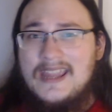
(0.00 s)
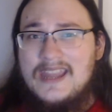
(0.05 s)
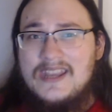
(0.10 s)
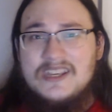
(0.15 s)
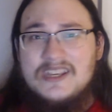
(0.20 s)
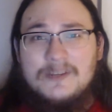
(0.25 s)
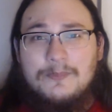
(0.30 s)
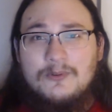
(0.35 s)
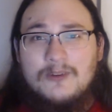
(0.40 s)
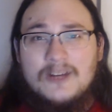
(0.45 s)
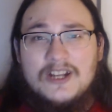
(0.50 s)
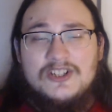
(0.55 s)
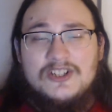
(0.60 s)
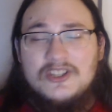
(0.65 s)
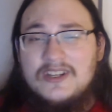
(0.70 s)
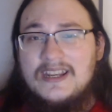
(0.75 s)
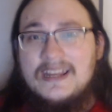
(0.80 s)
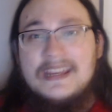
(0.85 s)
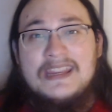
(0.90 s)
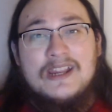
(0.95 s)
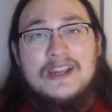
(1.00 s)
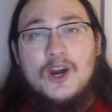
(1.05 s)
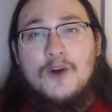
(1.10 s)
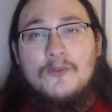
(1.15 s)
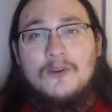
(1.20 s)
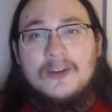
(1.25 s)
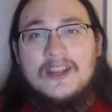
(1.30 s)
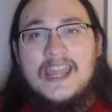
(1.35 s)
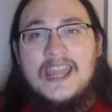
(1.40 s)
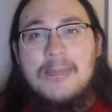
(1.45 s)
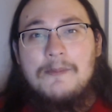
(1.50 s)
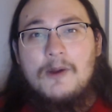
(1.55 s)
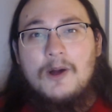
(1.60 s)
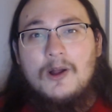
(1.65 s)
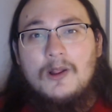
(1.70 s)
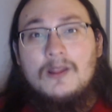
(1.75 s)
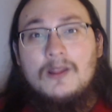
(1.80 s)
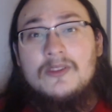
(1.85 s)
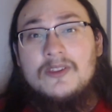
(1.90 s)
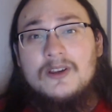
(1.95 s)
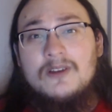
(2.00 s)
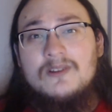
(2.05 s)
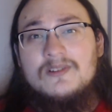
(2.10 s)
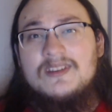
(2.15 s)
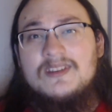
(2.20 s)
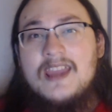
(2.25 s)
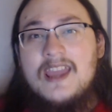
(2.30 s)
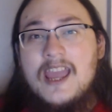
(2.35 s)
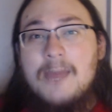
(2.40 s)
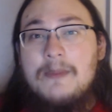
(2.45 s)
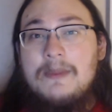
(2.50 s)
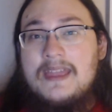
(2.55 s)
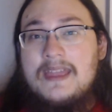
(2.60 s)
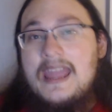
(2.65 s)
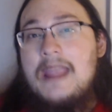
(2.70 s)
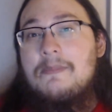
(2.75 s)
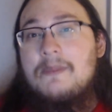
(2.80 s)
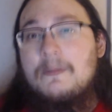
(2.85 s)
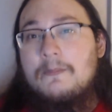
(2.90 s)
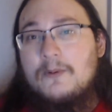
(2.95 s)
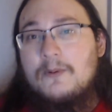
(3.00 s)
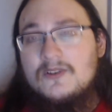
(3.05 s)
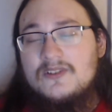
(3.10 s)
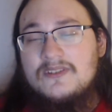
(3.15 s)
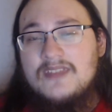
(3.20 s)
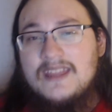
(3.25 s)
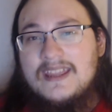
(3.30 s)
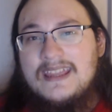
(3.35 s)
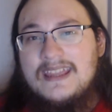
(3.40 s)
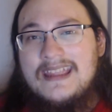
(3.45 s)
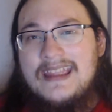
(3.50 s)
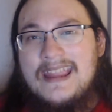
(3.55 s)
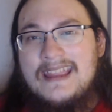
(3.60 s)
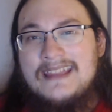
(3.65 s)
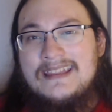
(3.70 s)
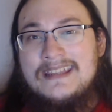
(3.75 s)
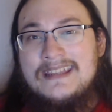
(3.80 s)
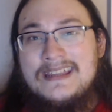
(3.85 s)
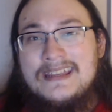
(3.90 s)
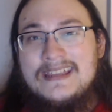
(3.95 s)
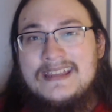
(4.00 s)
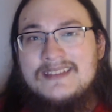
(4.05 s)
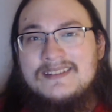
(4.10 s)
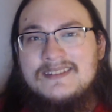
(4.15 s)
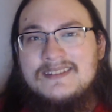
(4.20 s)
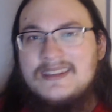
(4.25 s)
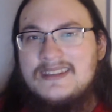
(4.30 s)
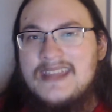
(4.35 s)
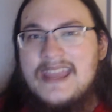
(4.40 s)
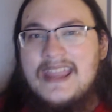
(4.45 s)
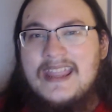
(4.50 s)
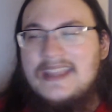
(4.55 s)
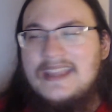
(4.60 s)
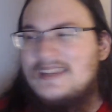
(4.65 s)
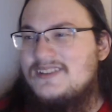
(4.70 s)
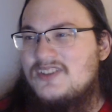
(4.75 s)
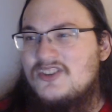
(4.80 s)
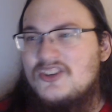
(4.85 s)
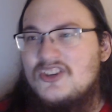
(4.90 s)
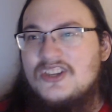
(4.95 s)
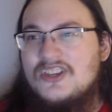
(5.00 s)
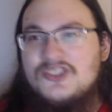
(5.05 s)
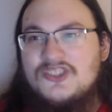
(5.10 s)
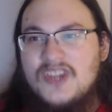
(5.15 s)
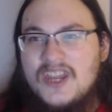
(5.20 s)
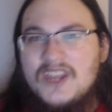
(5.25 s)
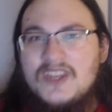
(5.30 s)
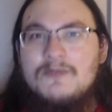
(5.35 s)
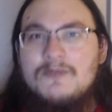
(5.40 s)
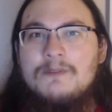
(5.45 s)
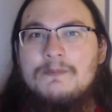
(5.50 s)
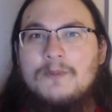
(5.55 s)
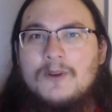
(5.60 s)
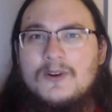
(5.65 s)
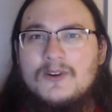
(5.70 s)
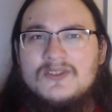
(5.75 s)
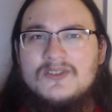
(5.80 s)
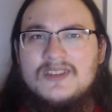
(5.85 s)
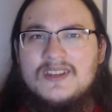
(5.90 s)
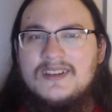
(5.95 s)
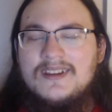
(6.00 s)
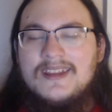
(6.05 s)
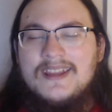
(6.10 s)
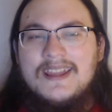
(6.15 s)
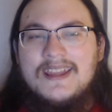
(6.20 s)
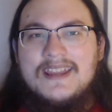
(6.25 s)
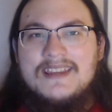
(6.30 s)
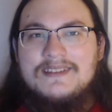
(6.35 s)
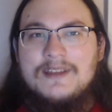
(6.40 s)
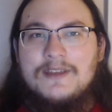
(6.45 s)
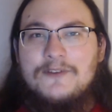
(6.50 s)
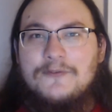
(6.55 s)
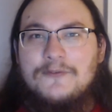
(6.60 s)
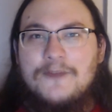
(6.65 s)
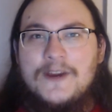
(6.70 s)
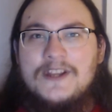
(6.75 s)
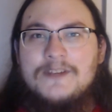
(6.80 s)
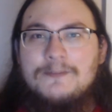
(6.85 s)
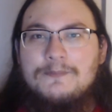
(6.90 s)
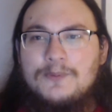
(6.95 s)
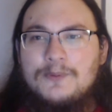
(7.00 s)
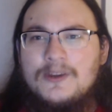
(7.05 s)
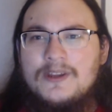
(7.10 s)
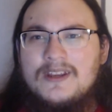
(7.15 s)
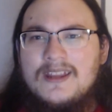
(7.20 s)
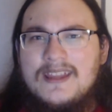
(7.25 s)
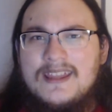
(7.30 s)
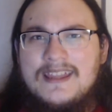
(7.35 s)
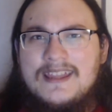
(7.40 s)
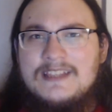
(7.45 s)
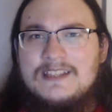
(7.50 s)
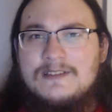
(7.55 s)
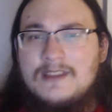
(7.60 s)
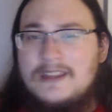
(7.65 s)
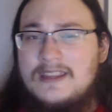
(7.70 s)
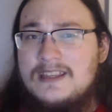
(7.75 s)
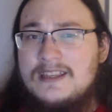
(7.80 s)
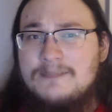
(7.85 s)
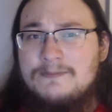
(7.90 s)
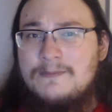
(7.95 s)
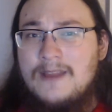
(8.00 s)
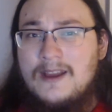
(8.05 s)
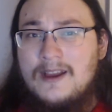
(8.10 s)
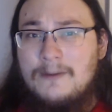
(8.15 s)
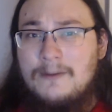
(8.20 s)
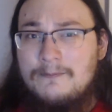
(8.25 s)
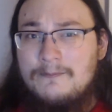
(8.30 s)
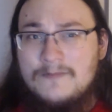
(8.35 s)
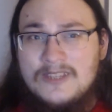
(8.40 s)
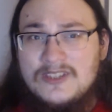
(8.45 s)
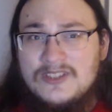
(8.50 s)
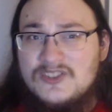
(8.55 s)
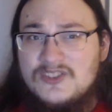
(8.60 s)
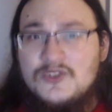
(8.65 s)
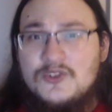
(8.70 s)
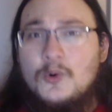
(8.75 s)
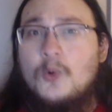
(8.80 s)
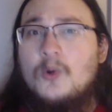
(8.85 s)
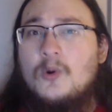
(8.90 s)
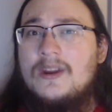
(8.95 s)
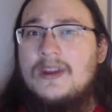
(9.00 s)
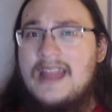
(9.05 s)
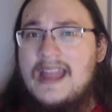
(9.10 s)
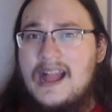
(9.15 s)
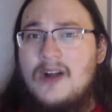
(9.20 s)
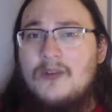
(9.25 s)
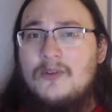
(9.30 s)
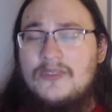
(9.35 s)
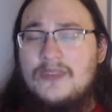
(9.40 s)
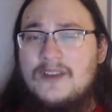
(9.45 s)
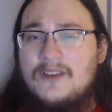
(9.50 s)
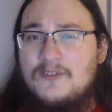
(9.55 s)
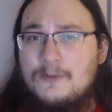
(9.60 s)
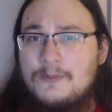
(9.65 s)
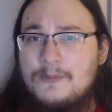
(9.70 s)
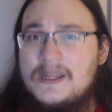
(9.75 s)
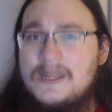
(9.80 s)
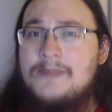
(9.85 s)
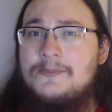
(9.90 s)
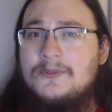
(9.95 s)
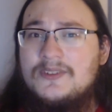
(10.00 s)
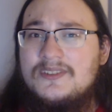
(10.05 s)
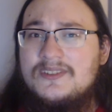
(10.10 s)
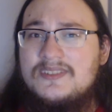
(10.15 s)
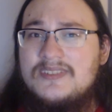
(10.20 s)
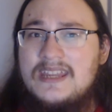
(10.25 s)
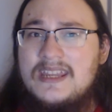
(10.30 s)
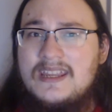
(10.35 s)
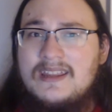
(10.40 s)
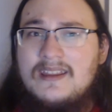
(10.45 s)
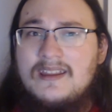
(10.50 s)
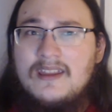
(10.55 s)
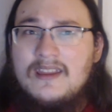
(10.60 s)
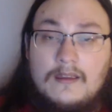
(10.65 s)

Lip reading: and depression. He overcame all of those and became the person that he is today. And he's such a genuine person. He's not afraid to put his story out there for people to see.